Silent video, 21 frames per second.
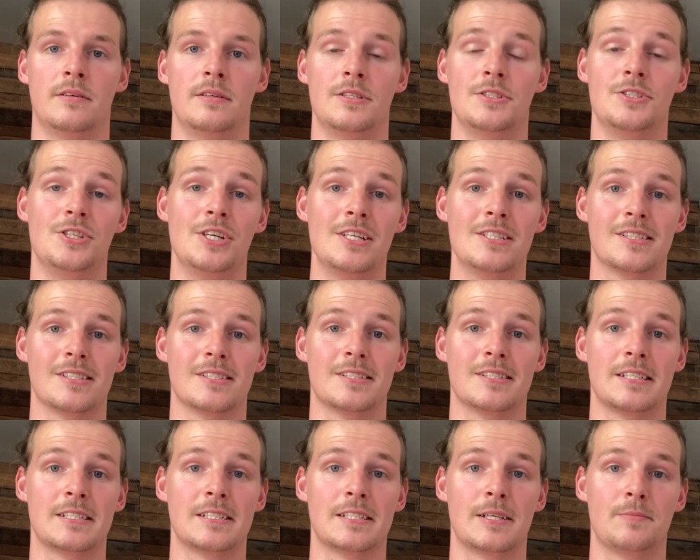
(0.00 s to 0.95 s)
Jesus
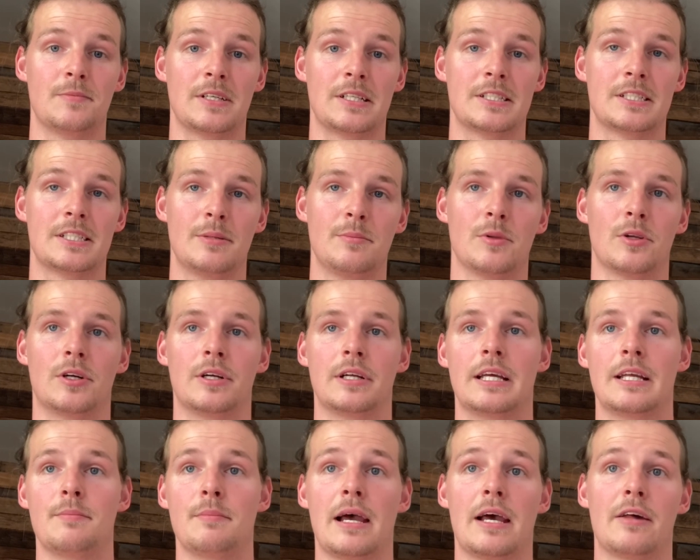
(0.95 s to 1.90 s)
says something similar
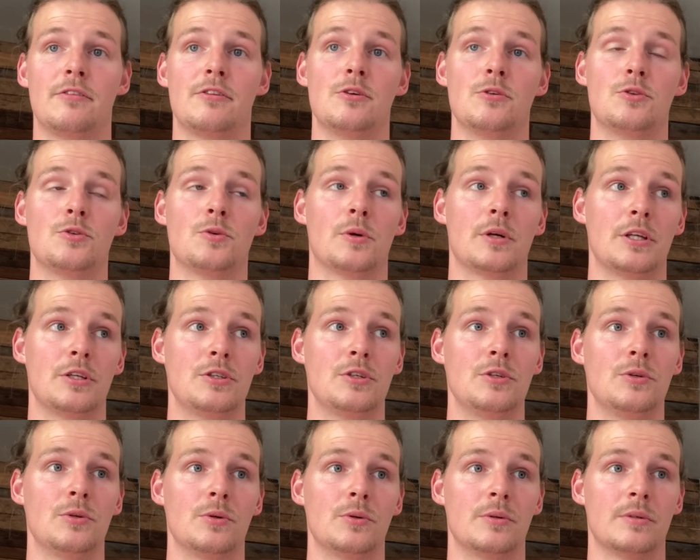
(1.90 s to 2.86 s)
in Matthew
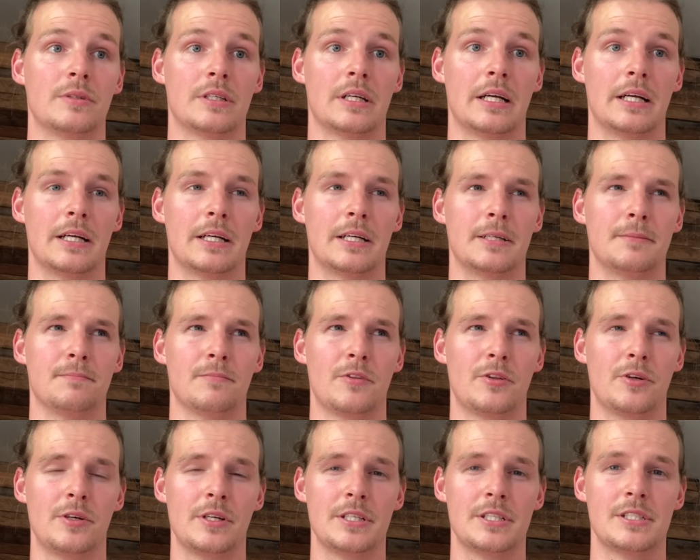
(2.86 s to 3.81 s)

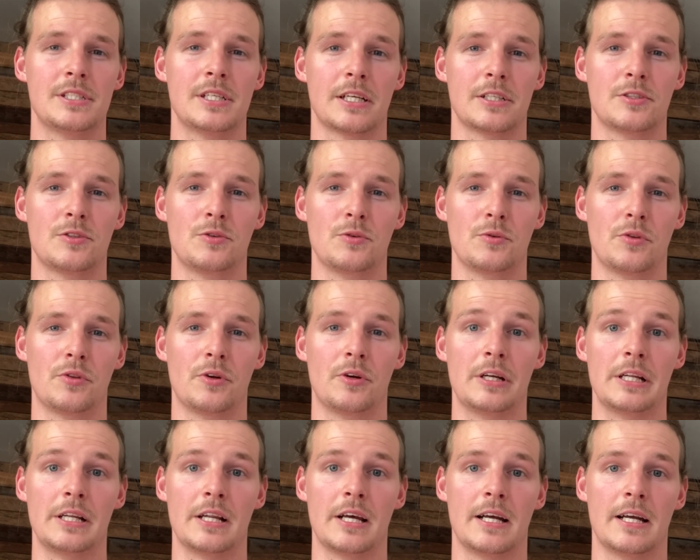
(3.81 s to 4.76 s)
22:36 through
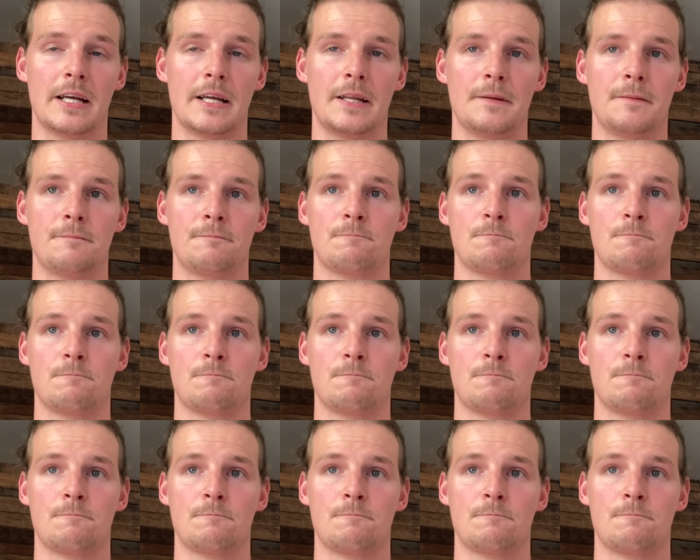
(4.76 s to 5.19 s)
39.